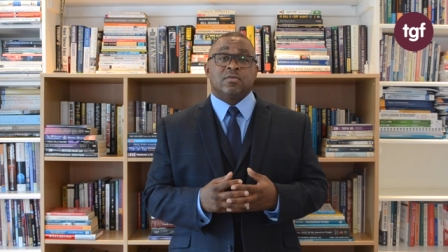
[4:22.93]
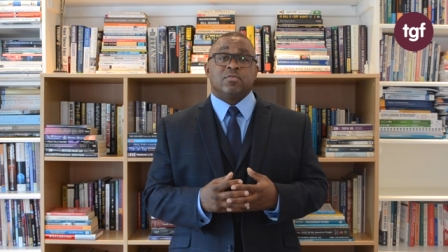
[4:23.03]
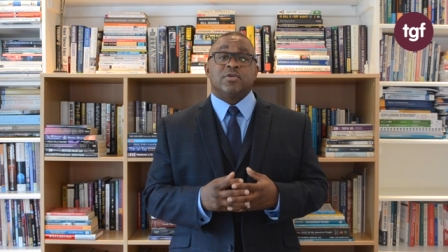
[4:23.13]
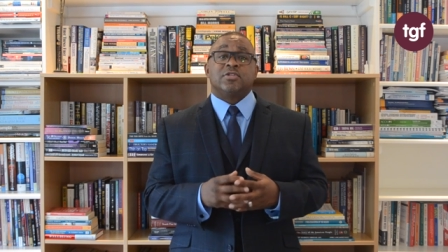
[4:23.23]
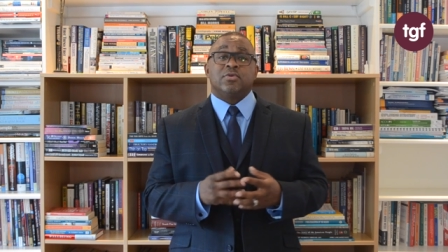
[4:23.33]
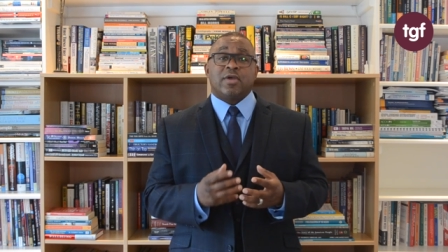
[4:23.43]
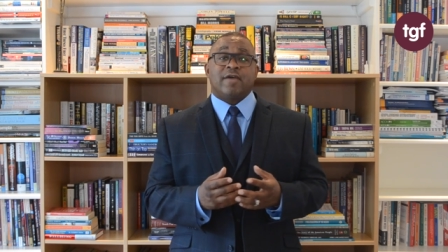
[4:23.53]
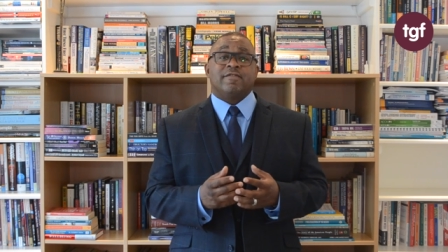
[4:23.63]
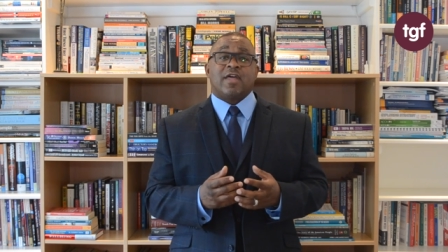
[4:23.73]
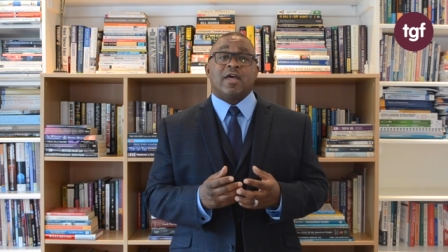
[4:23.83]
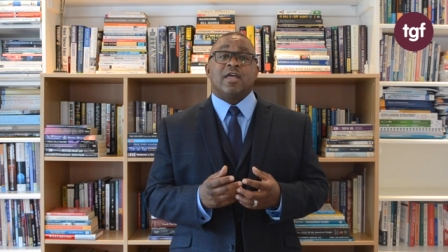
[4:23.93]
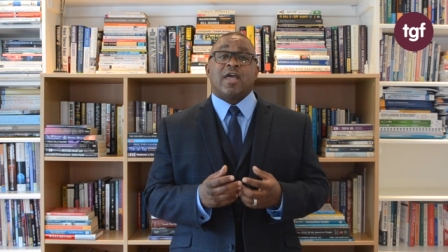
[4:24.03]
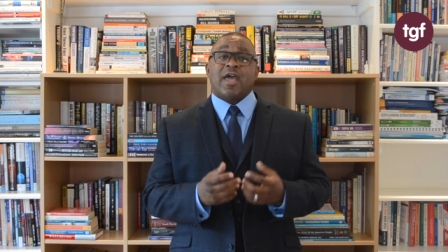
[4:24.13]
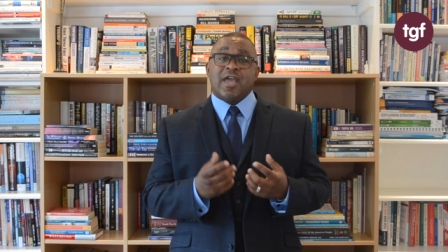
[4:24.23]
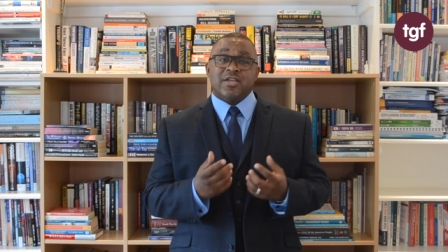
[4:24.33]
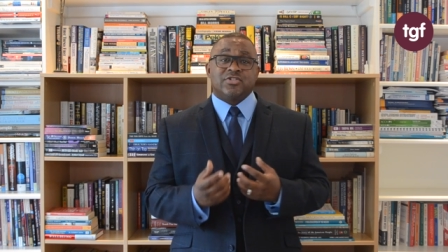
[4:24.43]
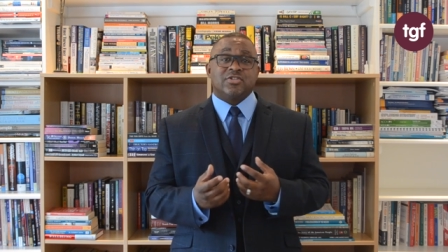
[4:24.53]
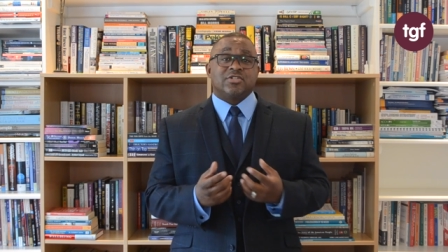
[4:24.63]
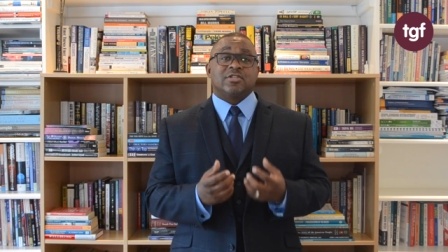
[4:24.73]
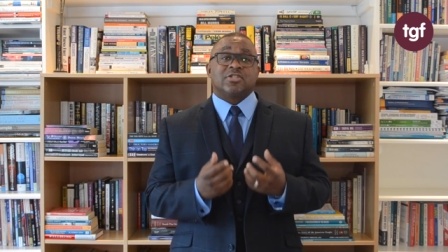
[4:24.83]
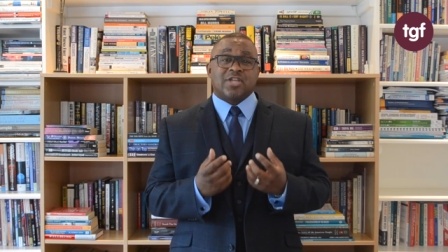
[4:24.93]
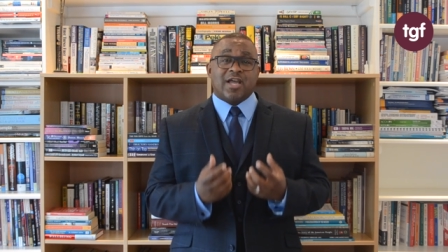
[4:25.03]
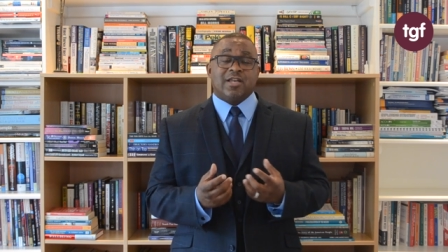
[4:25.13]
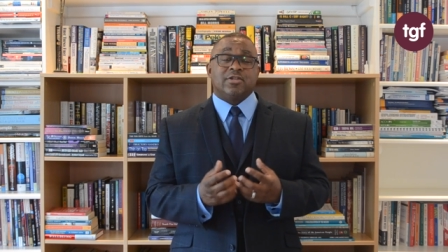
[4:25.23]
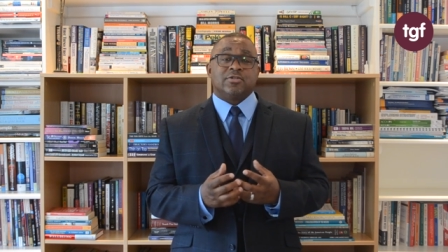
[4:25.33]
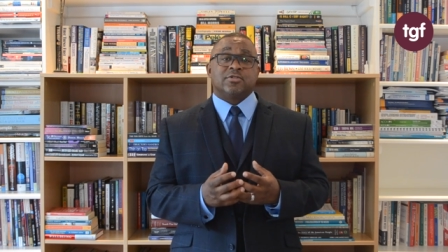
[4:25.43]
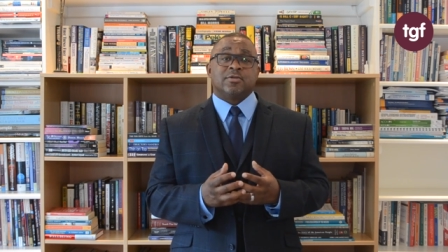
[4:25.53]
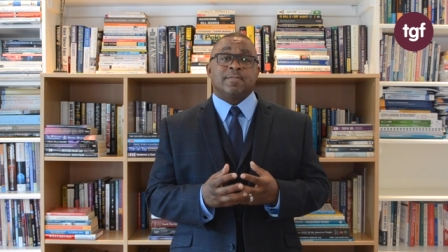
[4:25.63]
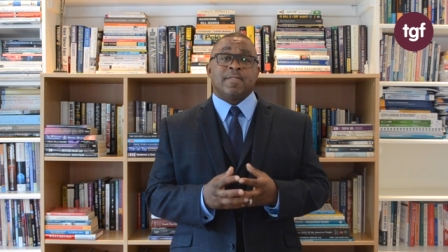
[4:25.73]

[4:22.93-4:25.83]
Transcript: We do have that agency challenge